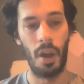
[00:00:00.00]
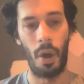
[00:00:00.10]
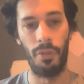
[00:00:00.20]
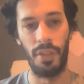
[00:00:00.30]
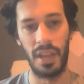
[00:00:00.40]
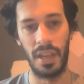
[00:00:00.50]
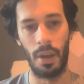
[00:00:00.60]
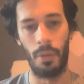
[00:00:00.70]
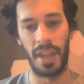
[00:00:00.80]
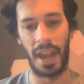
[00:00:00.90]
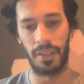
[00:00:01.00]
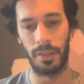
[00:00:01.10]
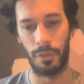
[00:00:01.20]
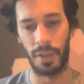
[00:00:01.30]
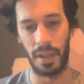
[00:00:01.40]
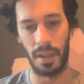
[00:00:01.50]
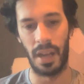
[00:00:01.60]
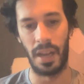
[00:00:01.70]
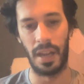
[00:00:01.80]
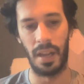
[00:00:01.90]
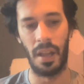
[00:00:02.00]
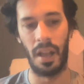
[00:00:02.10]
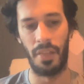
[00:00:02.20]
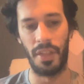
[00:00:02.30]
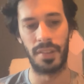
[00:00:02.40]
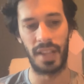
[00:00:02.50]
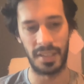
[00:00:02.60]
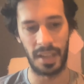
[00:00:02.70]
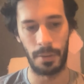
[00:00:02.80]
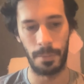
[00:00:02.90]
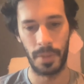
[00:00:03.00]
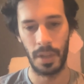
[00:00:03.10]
on the actors of it than takedown.